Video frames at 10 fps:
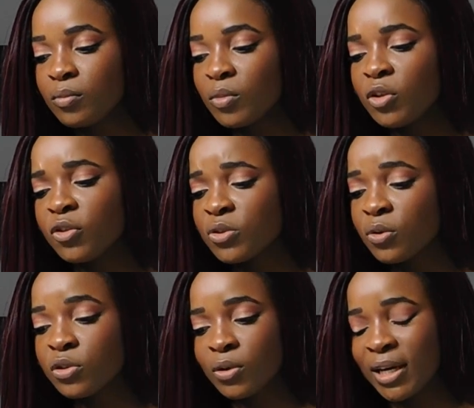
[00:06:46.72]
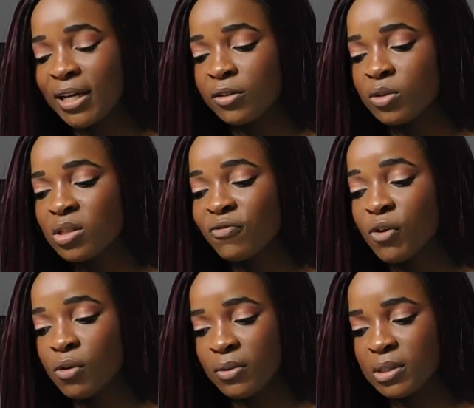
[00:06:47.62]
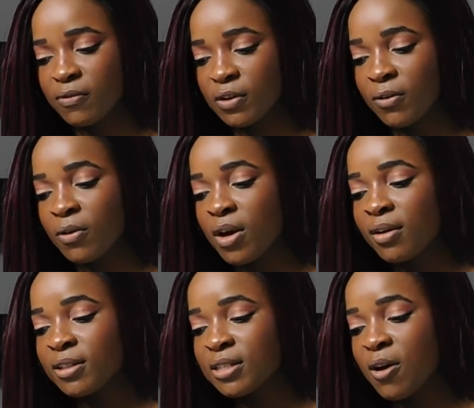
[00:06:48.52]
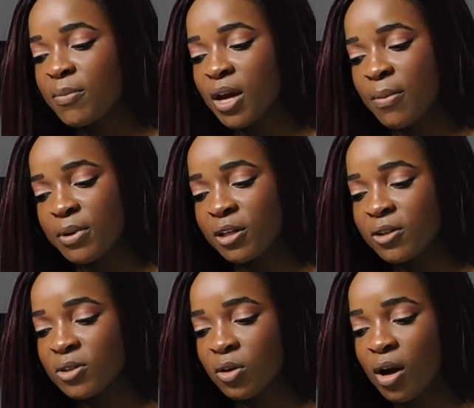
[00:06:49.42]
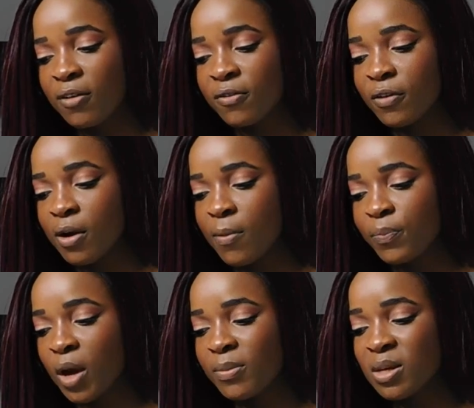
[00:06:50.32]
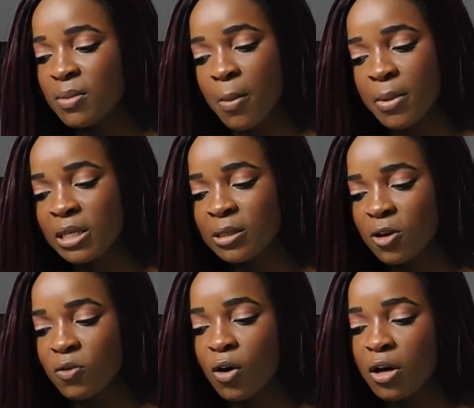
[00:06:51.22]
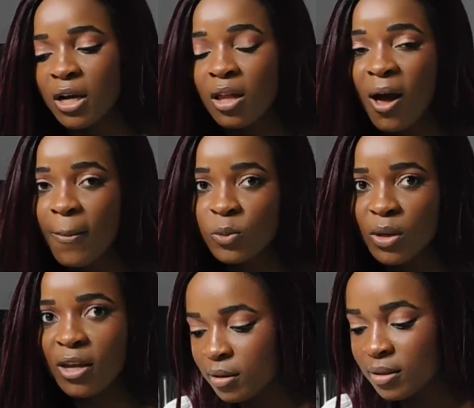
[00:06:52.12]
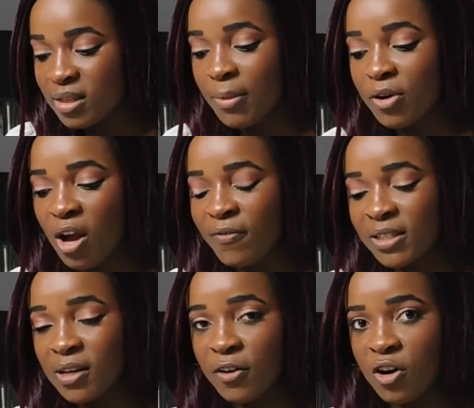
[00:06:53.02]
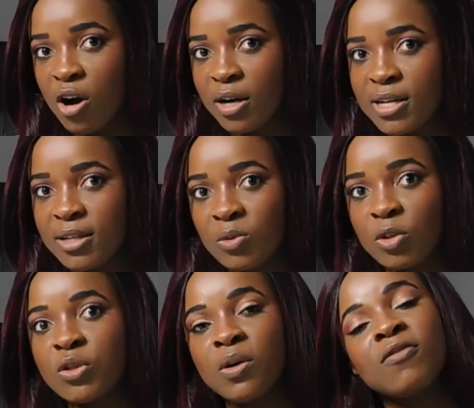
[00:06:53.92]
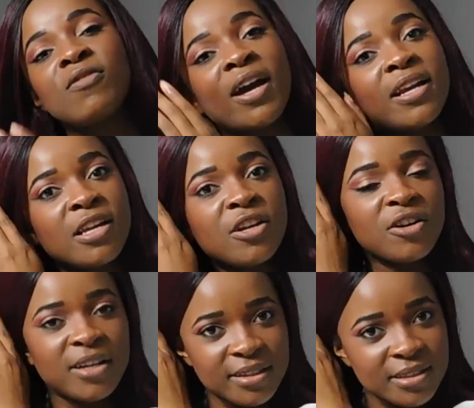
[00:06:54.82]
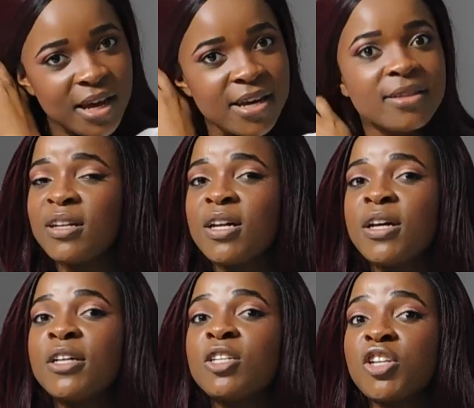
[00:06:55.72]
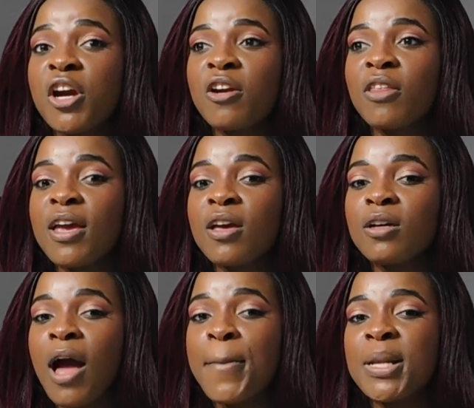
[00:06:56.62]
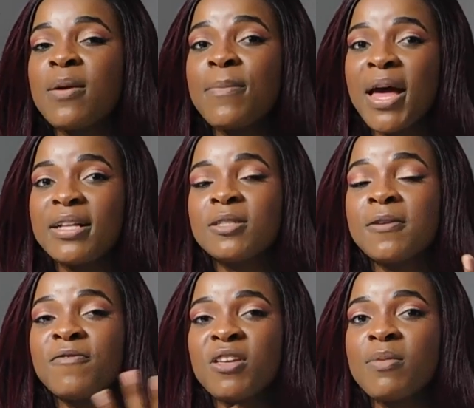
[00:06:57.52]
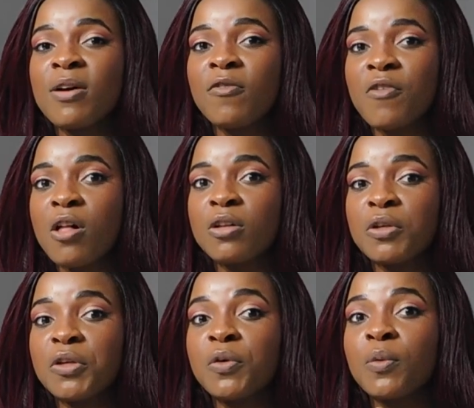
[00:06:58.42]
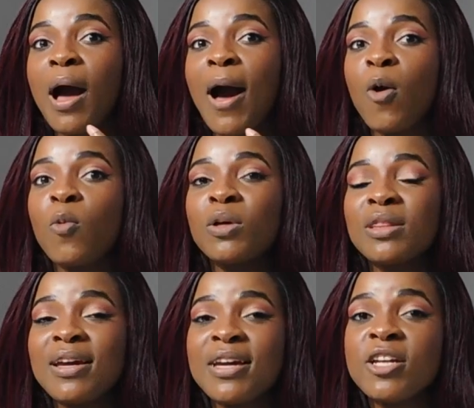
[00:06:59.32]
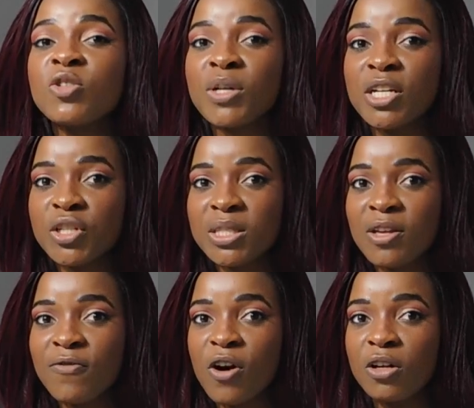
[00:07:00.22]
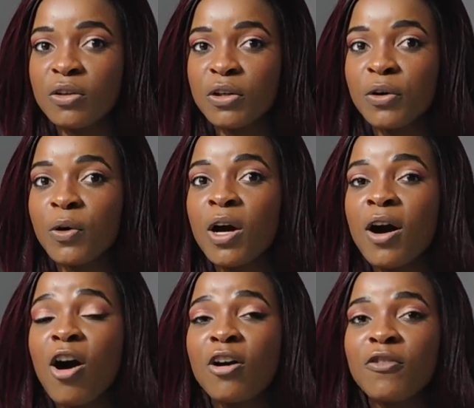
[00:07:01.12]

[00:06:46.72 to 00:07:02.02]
Your social handles, photos of you. Some companies, you'll have some companies that you've already collabed with. Demographics of your audience, which you can find in your insights. Share like how many men to female follow you, what the age ranges that follow you. On